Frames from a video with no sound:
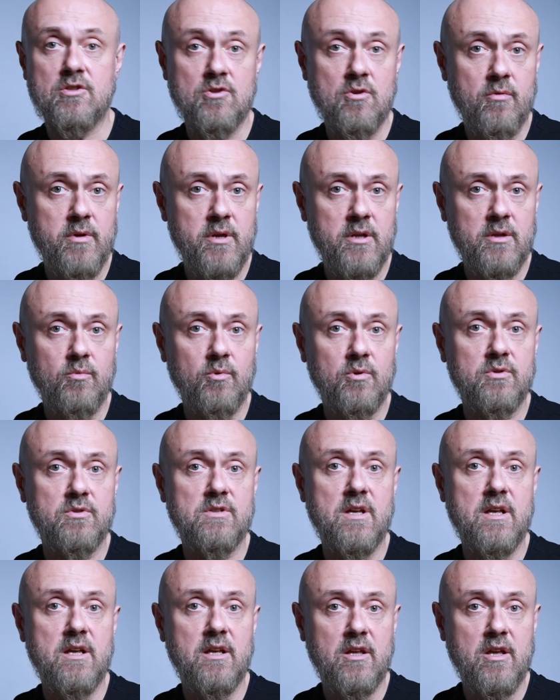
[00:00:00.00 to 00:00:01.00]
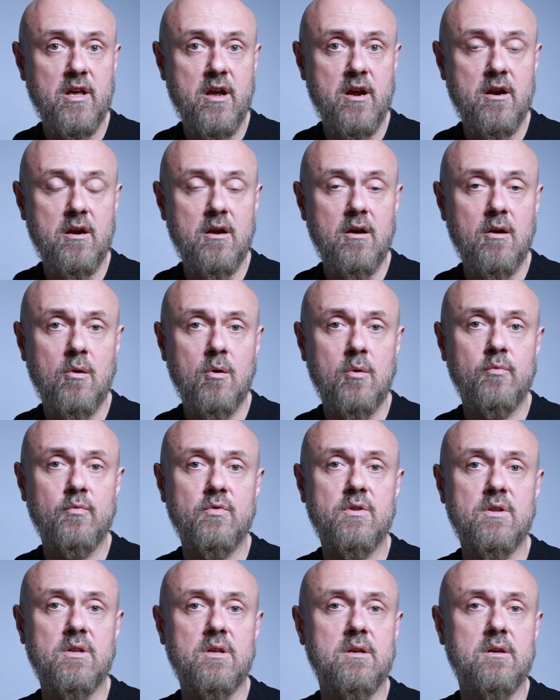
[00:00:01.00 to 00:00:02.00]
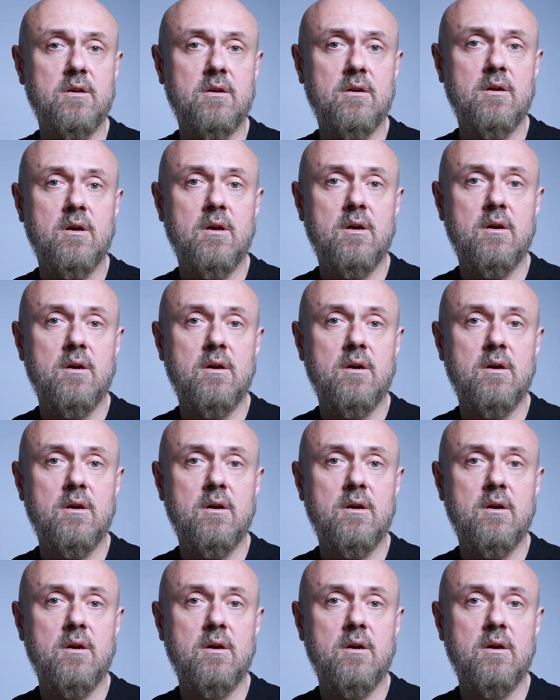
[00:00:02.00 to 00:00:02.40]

so it would take care of the